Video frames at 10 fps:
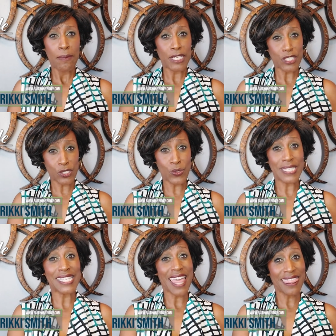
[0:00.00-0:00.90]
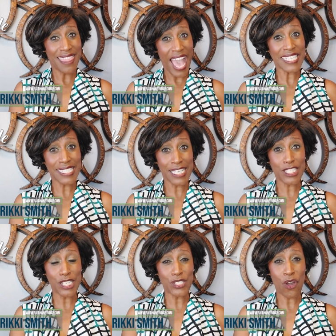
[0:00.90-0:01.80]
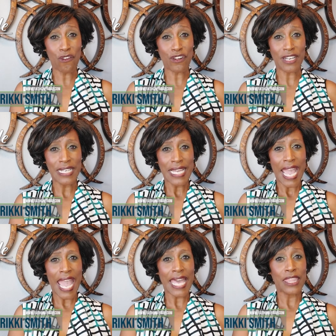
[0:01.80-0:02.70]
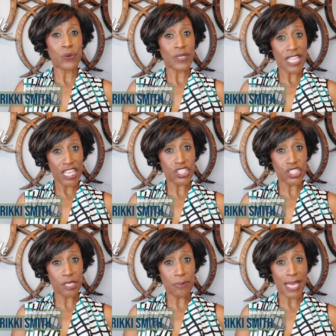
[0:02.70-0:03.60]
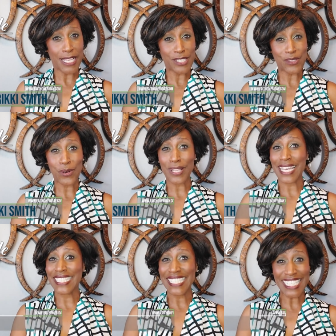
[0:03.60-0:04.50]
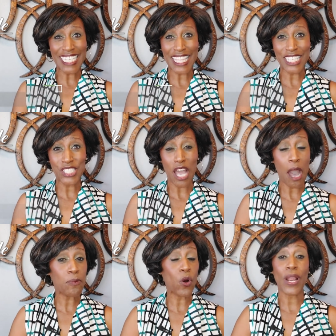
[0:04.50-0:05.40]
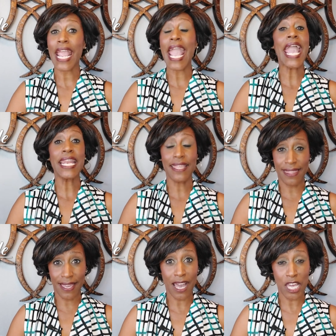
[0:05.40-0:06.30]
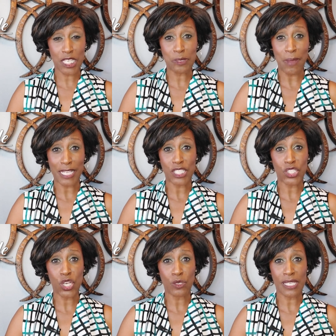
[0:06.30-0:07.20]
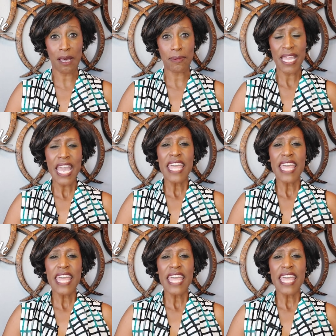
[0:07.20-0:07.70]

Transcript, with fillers: but as soon as that season is over and the relationship ends, or they didn't get the job, or anything unexpected shows up,